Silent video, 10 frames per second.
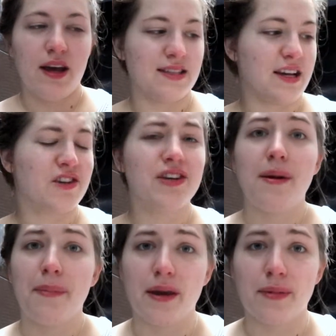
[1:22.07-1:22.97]
It's
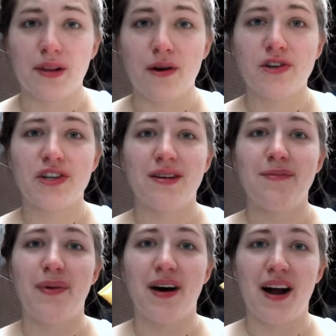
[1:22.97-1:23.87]
actually a baby
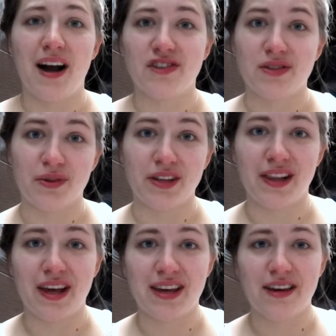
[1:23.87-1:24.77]
lotion, but I just really
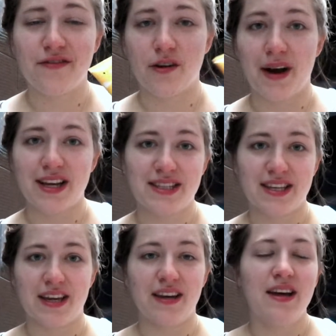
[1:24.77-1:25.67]
like it for my
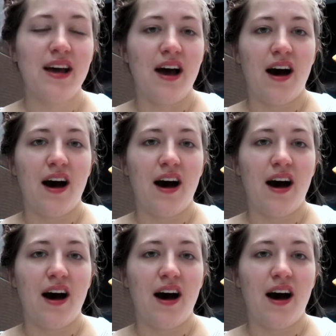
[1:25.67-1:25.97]
skin.